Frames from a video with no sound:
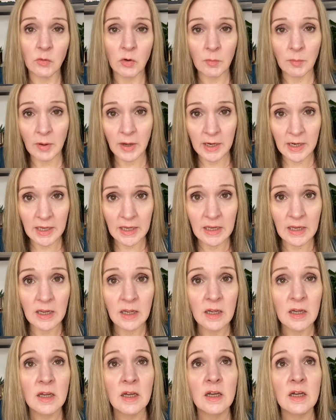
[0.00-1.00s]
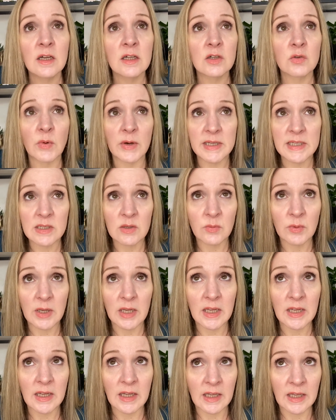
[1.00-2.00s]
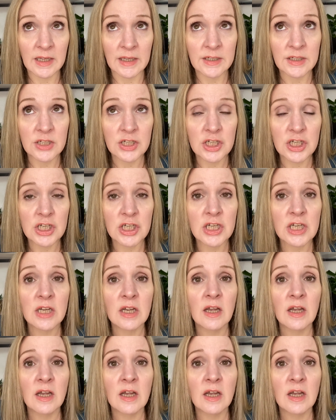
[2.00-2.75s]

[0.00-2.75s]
body, twice a week each,